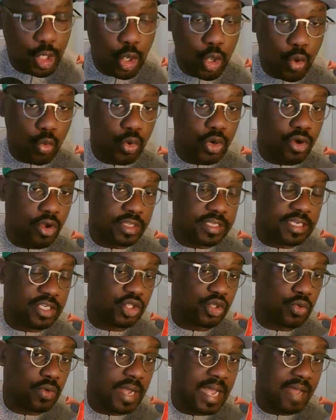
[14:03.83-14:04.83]
You will
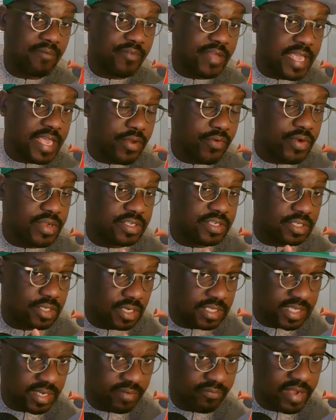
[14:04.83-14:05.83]
notice you have increase in
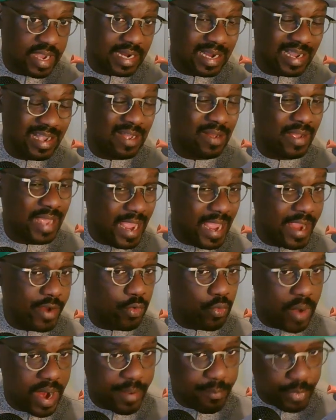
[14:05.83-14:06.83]
your cervical
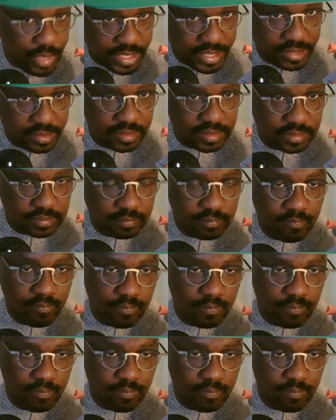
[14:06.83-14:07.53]
egg white mucus.